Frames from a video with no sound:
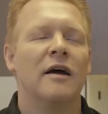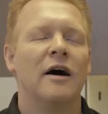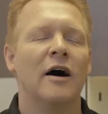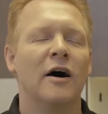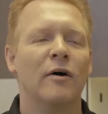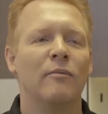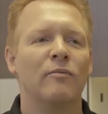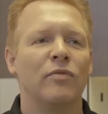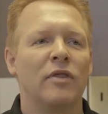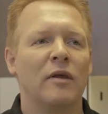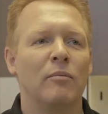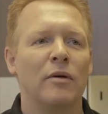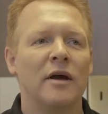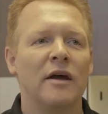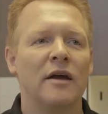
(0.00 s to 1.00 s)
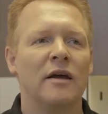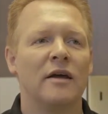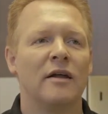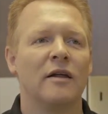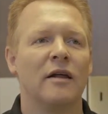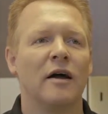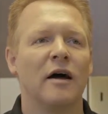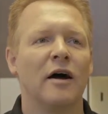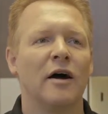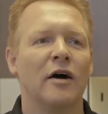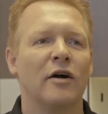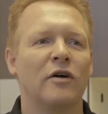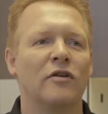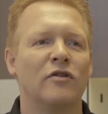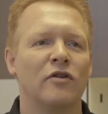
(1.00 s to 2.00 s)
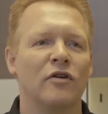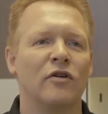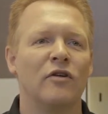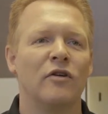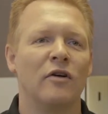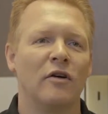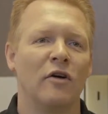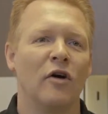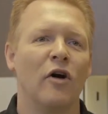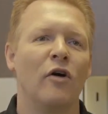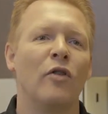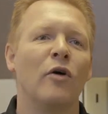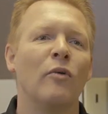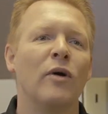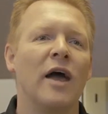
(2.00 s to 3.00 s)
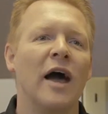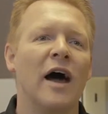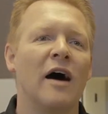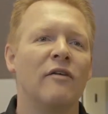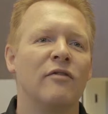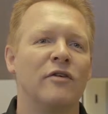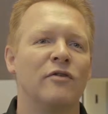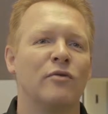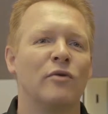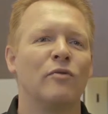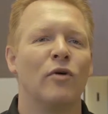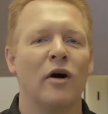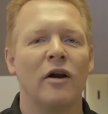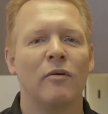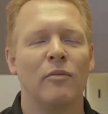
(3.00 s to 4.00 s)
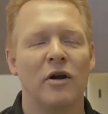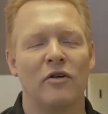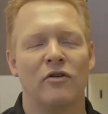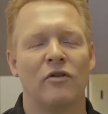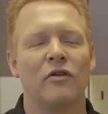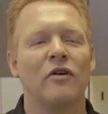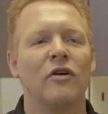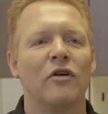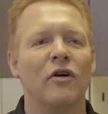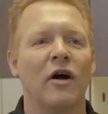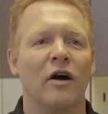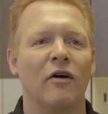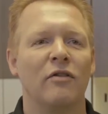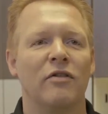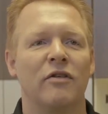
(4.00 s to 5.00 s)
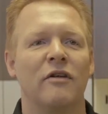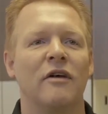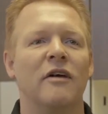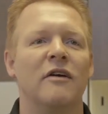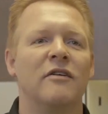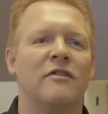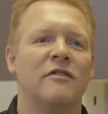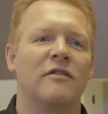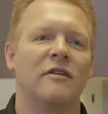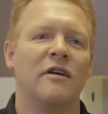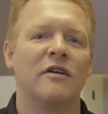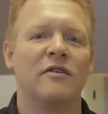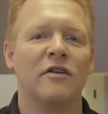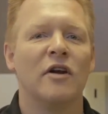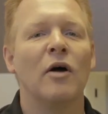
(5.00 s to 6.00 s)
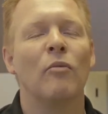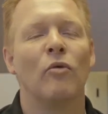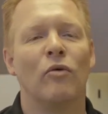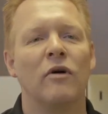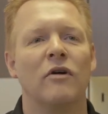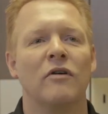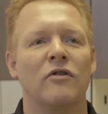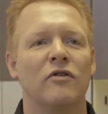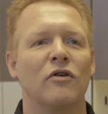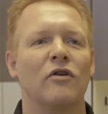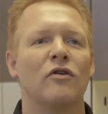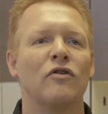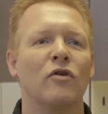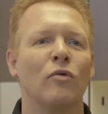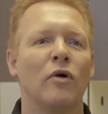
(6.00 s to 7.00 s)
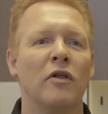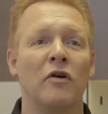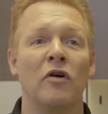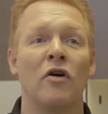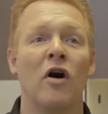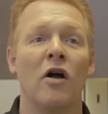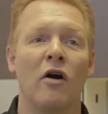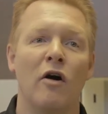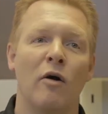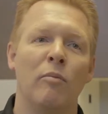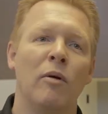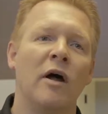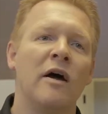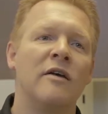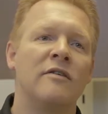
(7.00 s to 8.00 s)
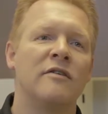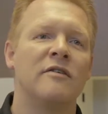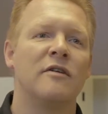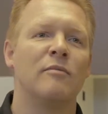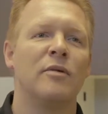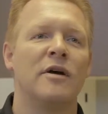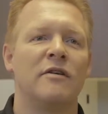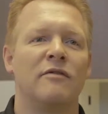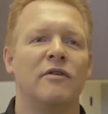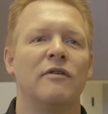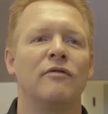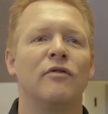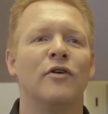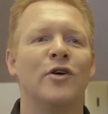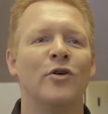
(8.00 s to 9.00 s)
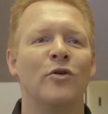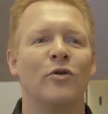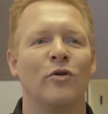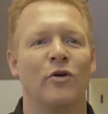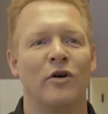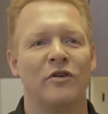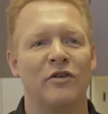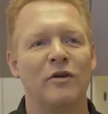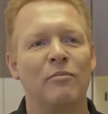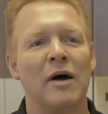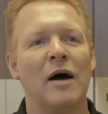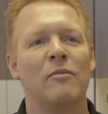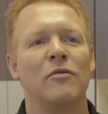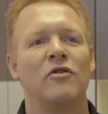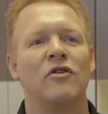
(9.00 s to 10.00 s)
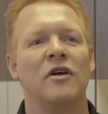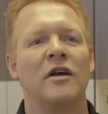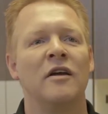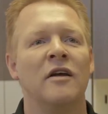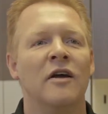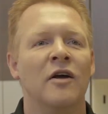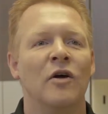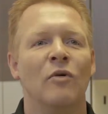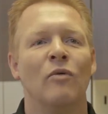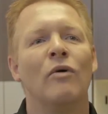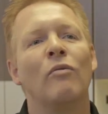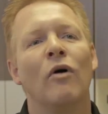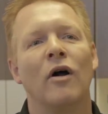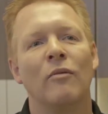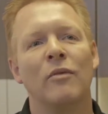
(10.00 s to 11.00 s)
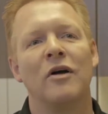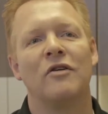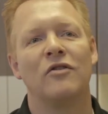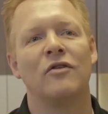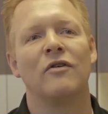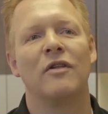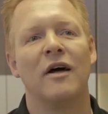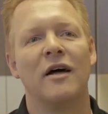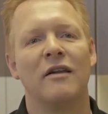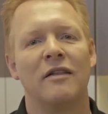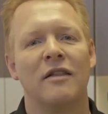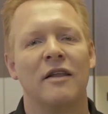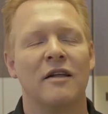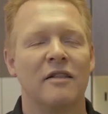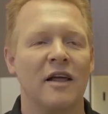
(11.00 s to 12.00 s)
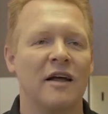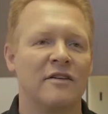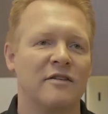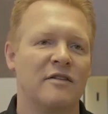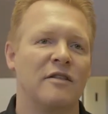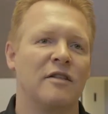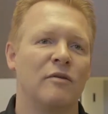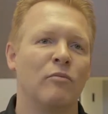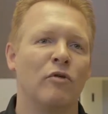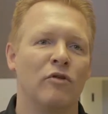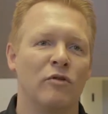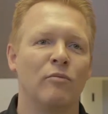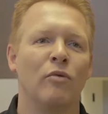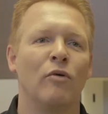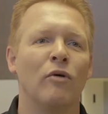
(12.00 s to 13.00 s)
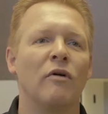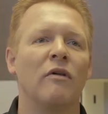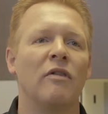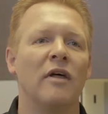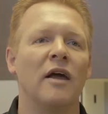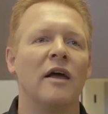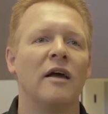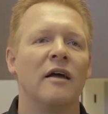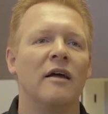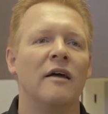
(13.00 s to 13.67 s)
The big concern that we have is we want to make sure that your health is the number one concern. So whether or not our appliance is the best fit for you or a CPAP machine, we want to make sure that that's the most important thing.